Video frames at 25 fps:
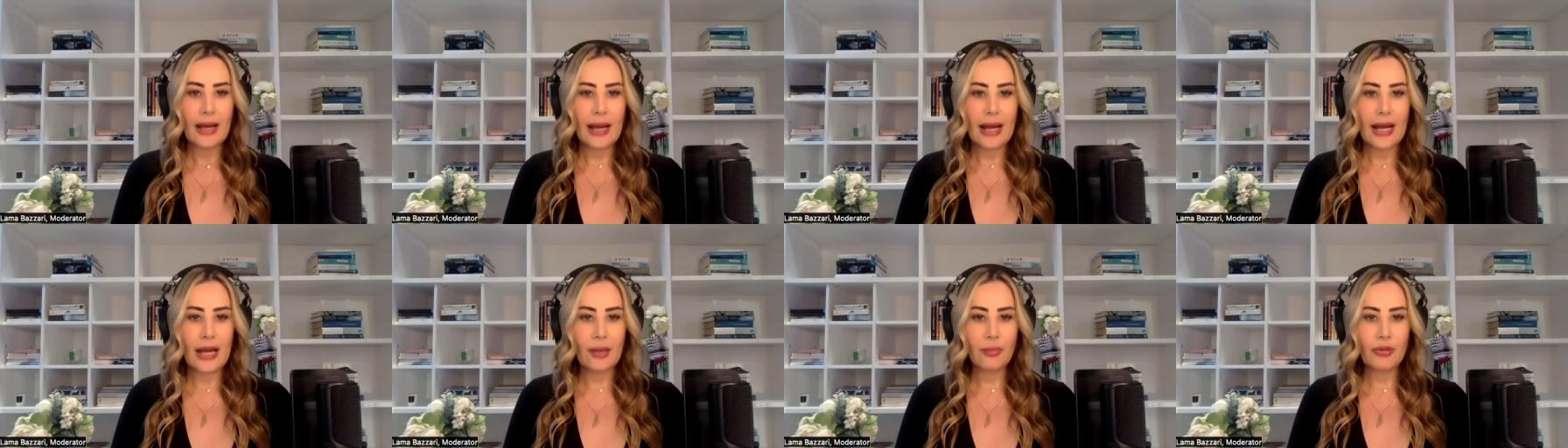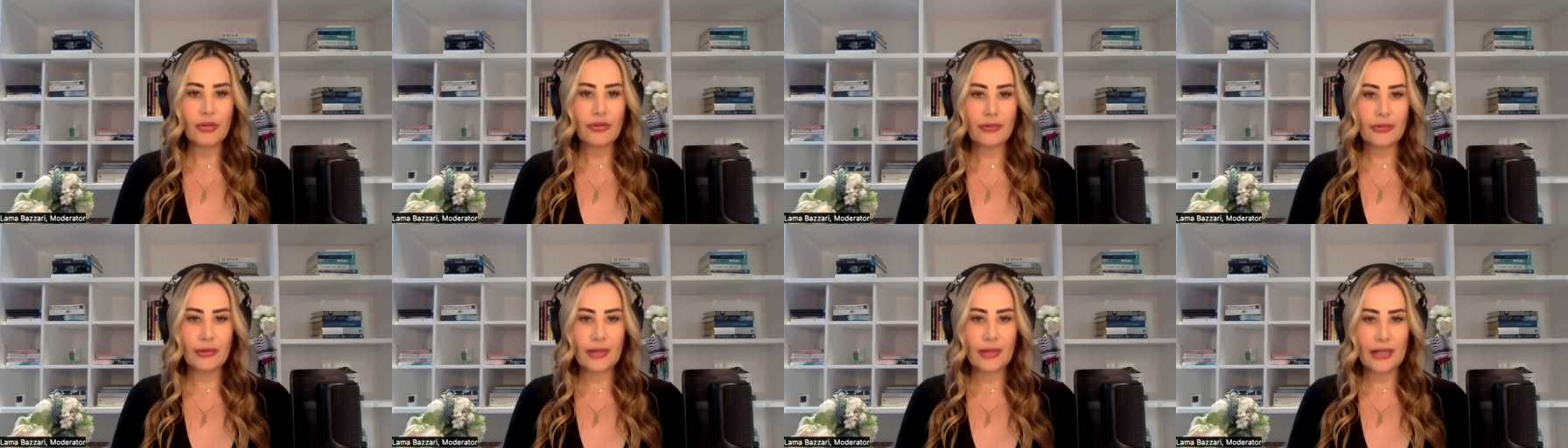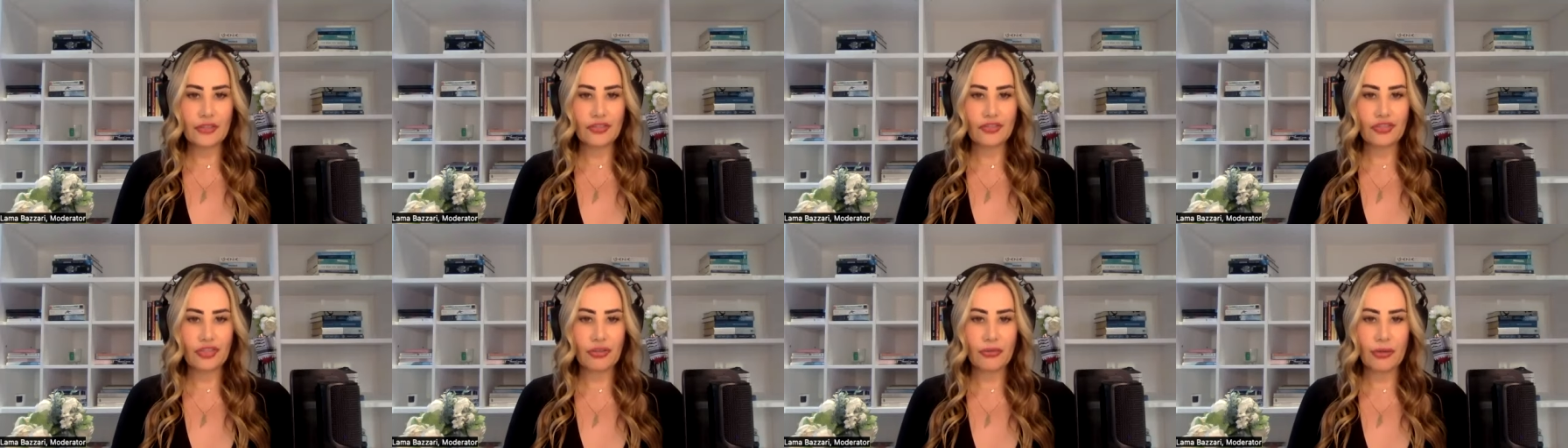Amer's
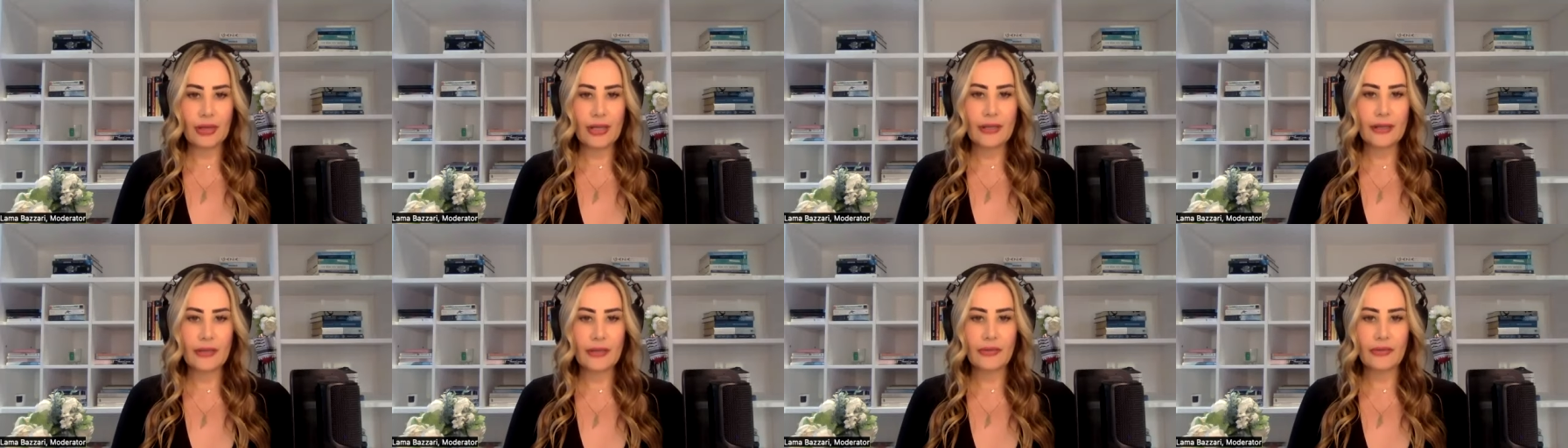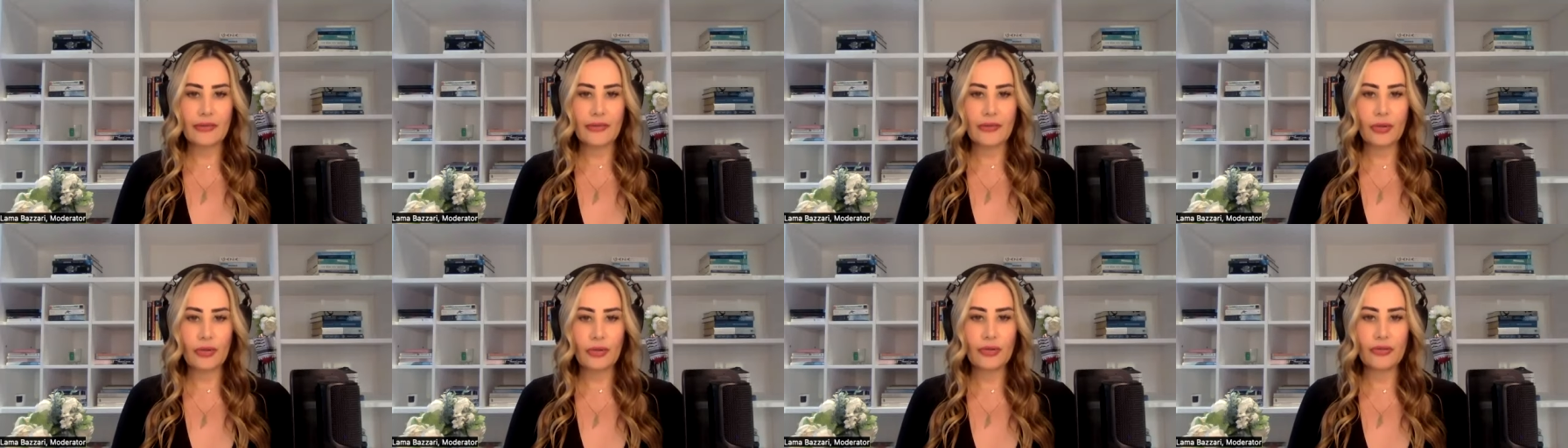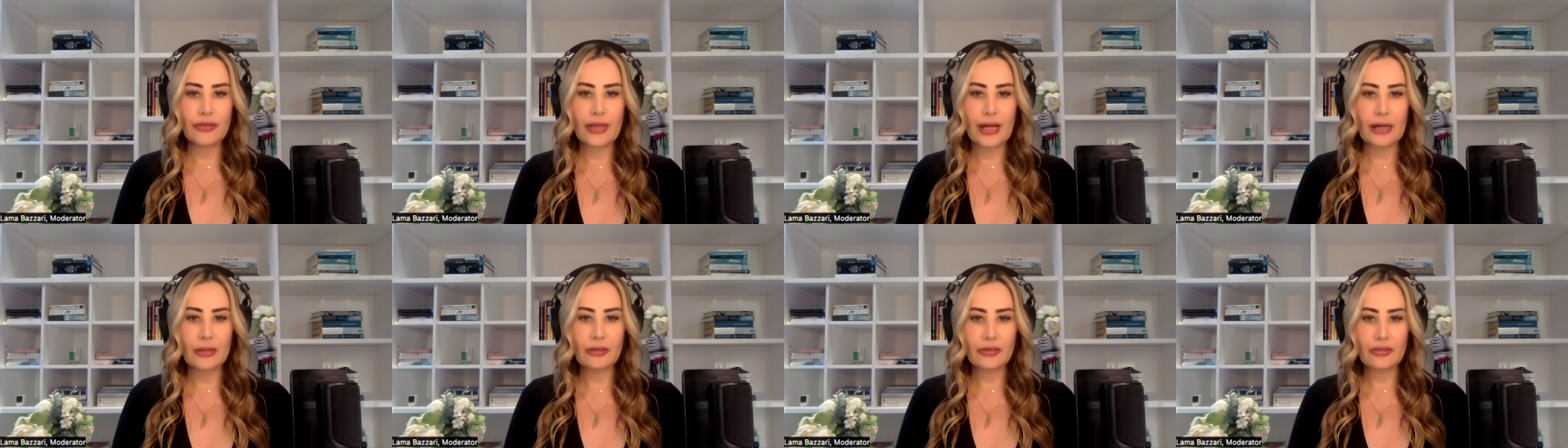lecturing and
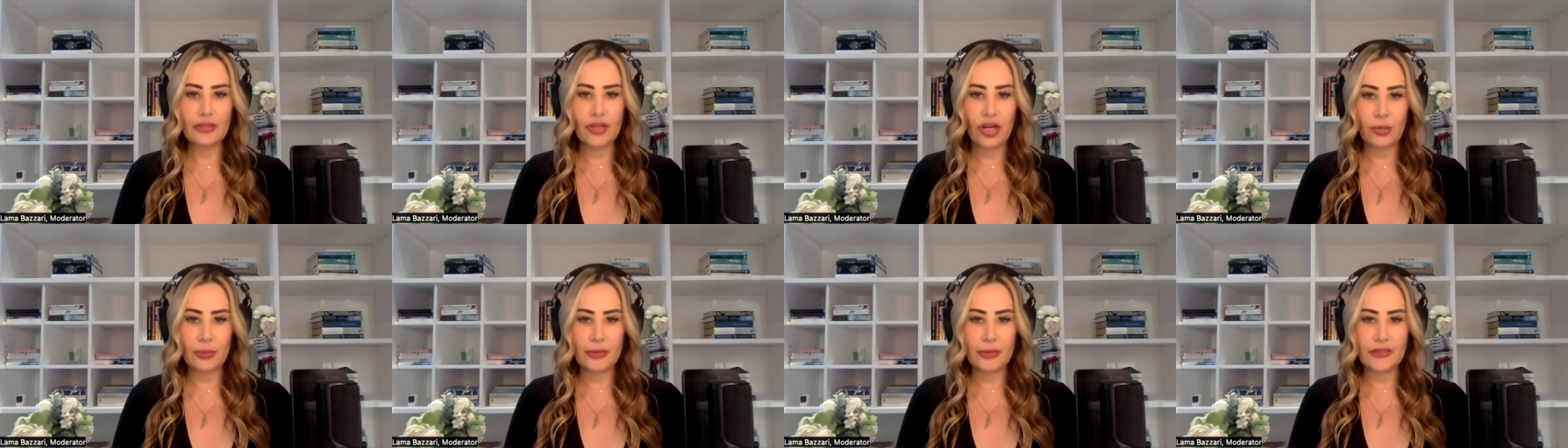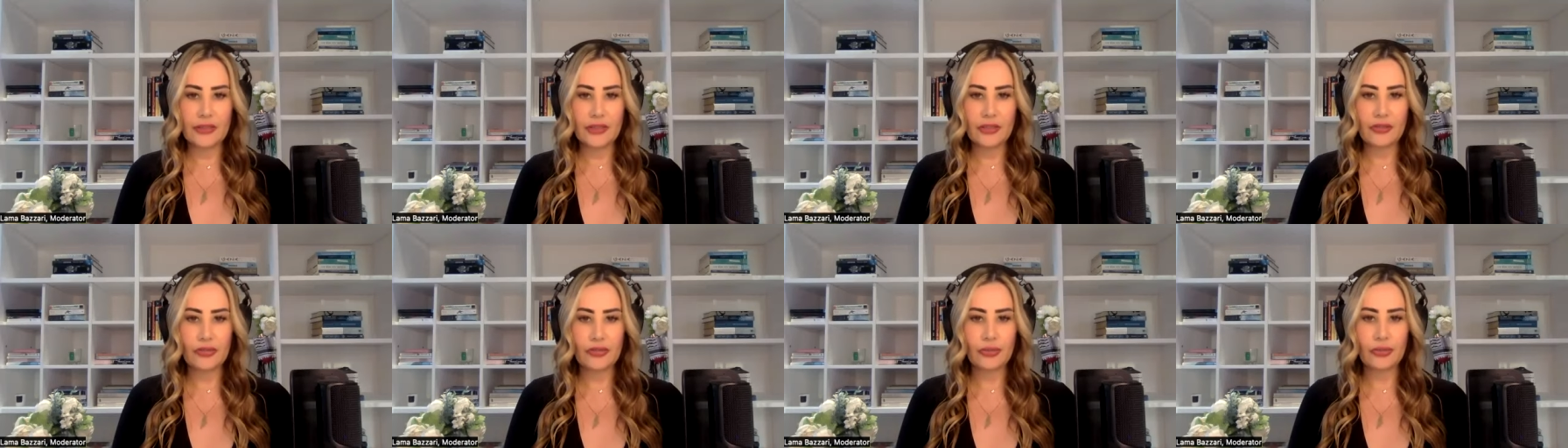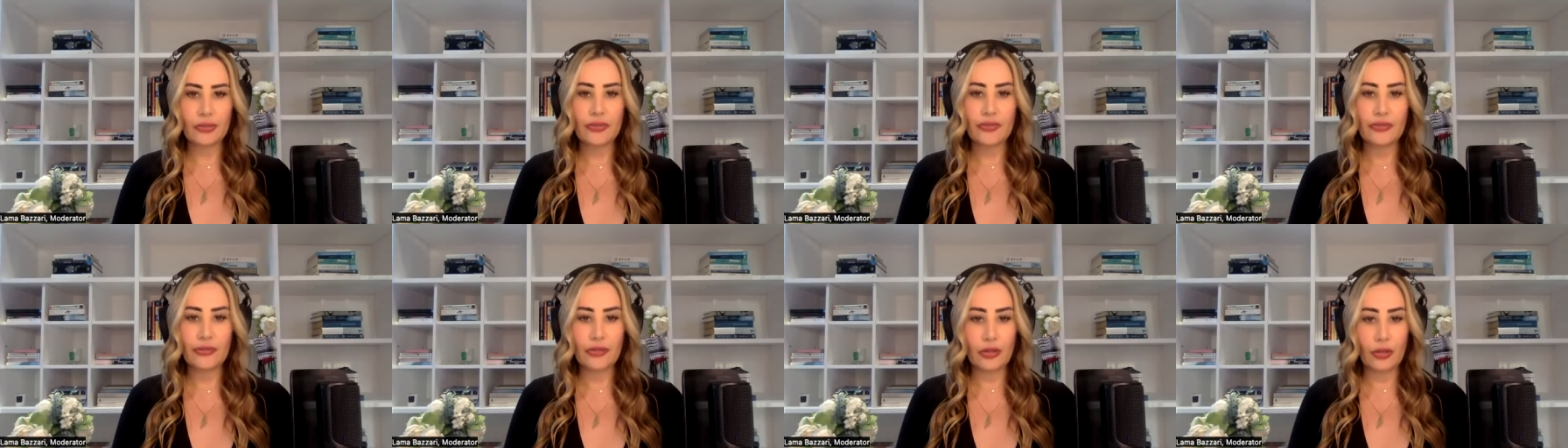sold out comedy
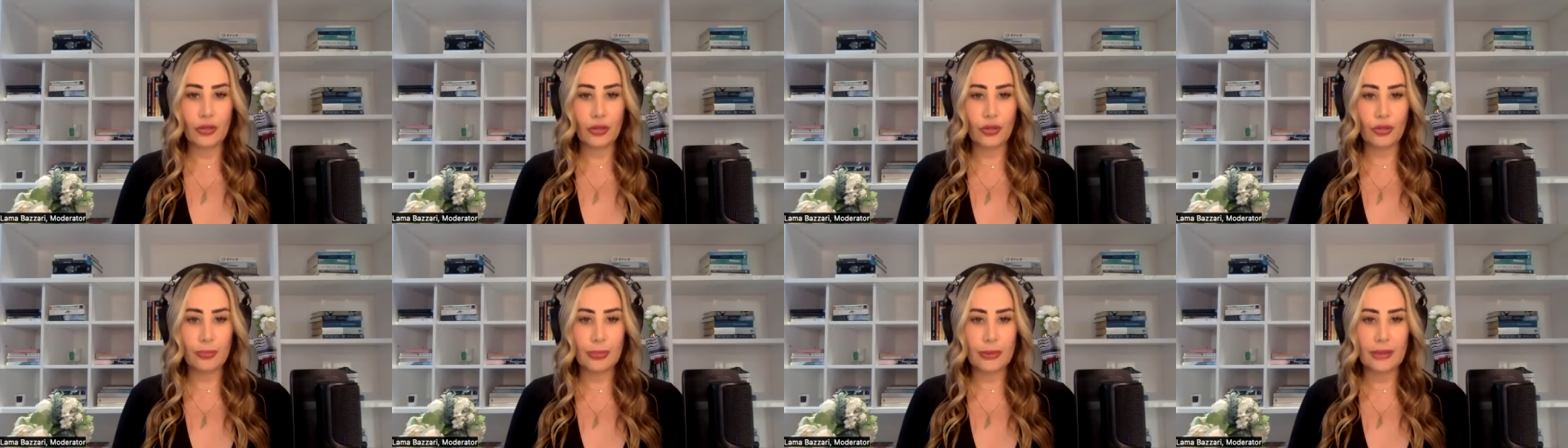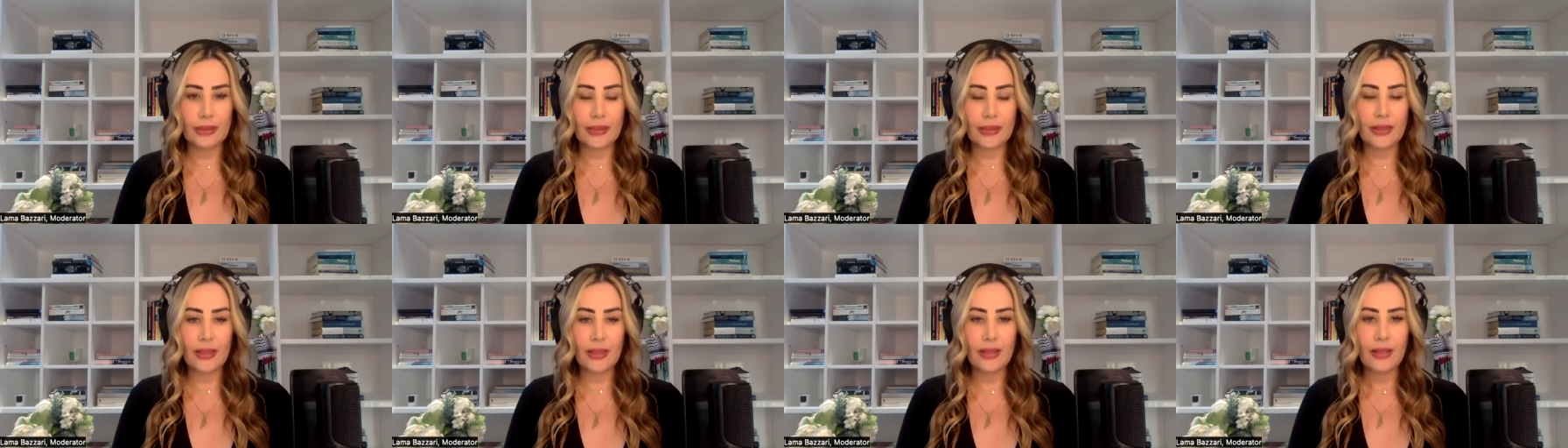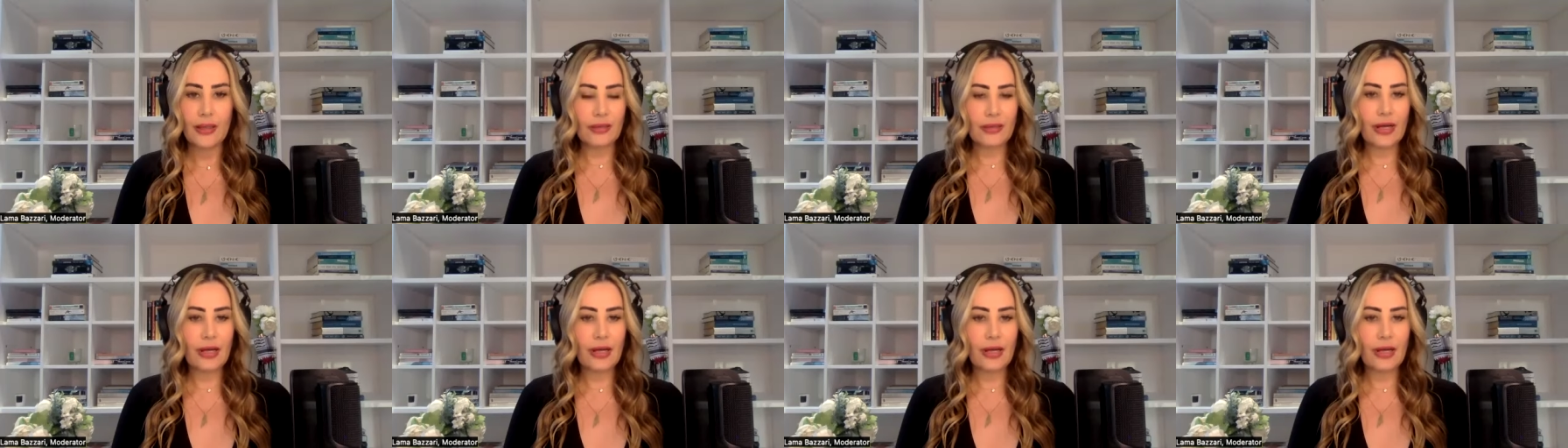tours globally